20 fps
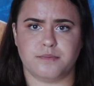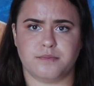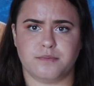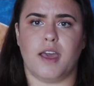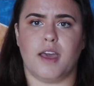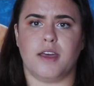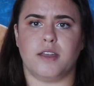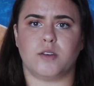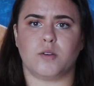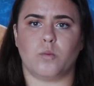
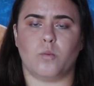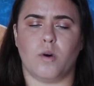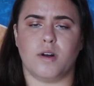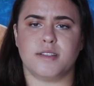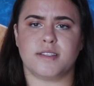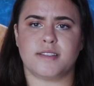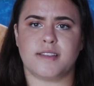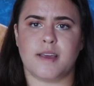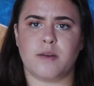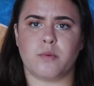And
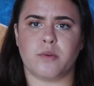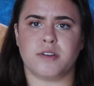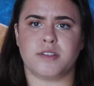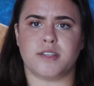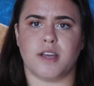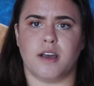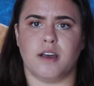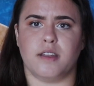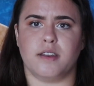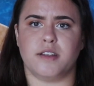once they were
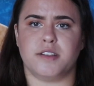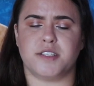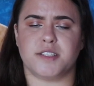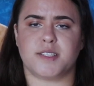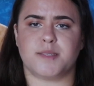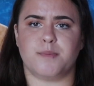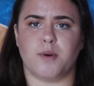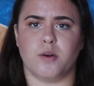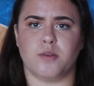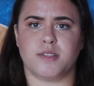done
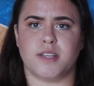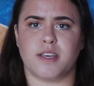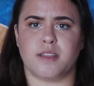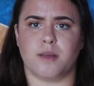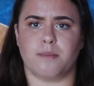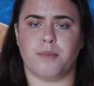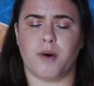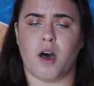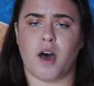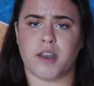disposing
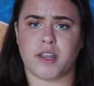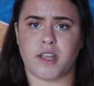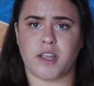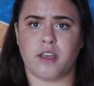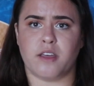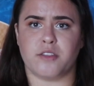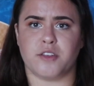the body,